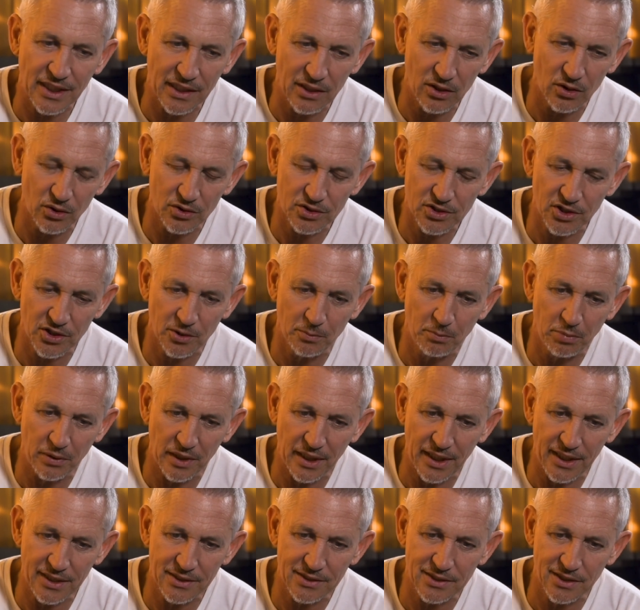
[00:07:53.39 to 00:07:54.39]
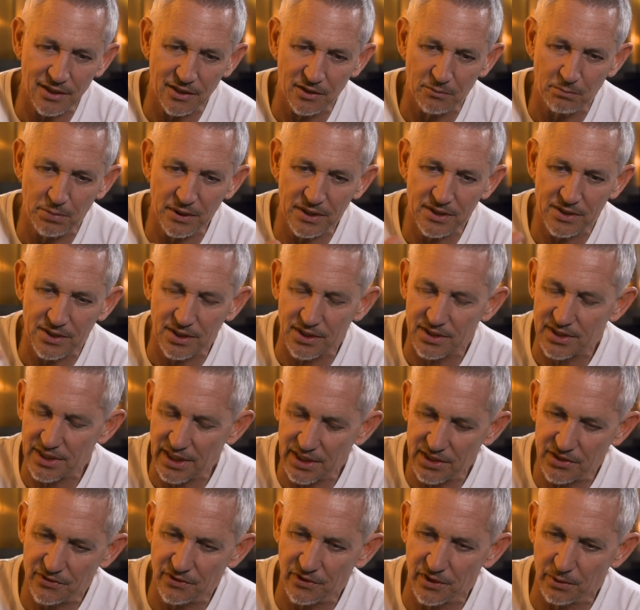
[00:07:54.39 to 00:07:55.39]
I'd looked at the players that had been
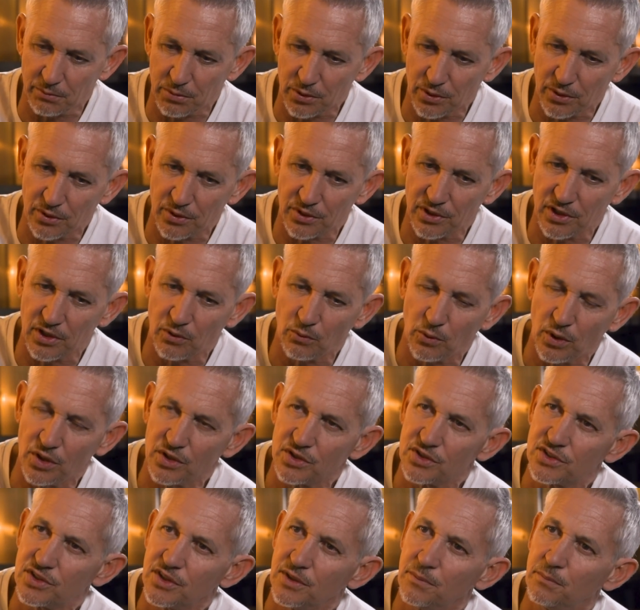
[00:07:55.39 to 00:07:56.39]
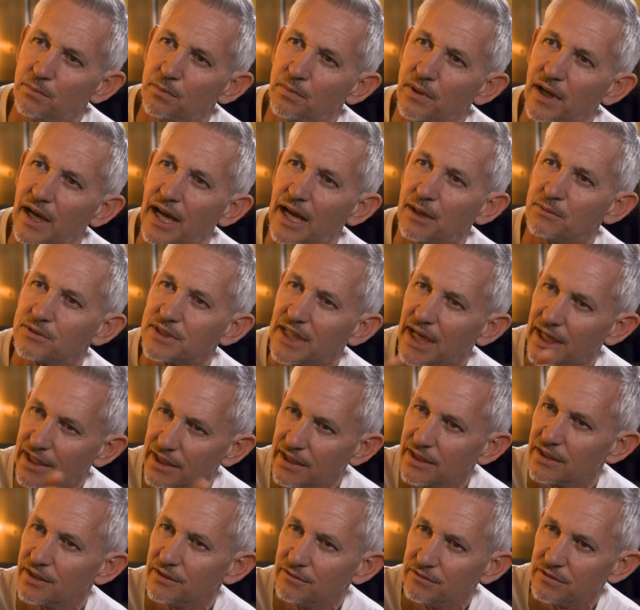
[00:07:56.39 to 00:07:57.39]
successful abroad and the ones that perhaps
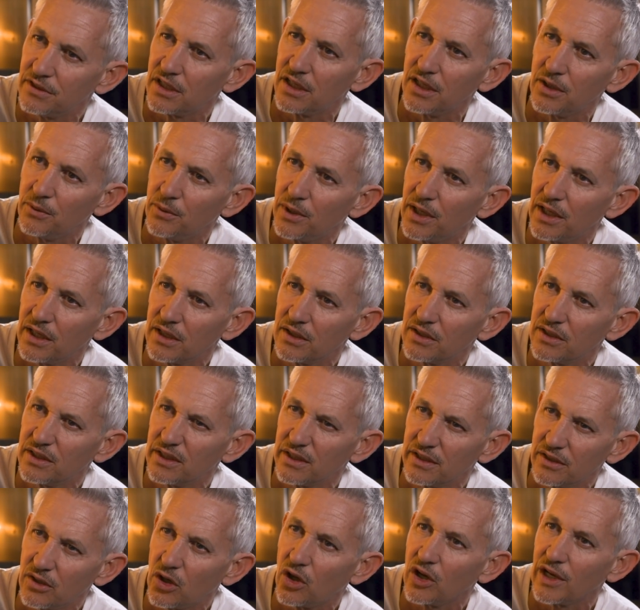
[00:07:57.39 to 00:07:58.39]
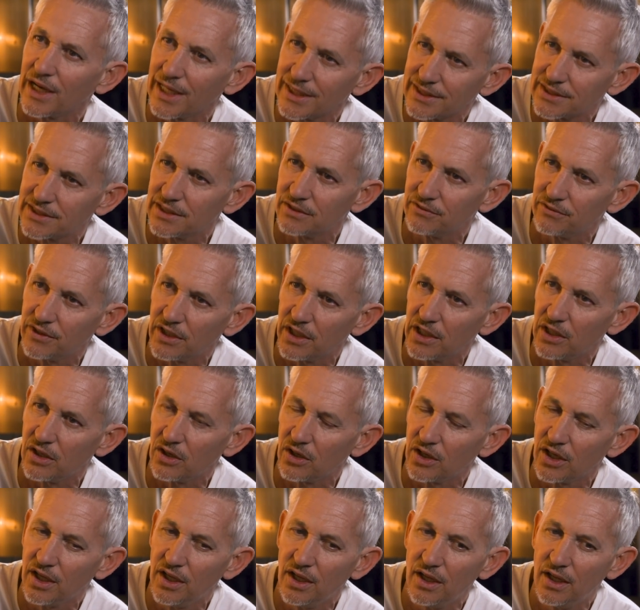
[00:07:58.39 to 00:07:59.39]
hadn't done very well and not lasted very
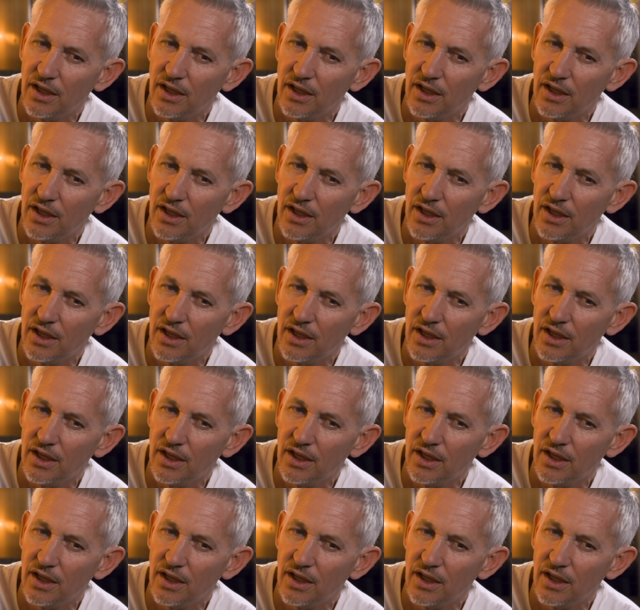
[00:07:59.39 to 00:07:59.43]
long.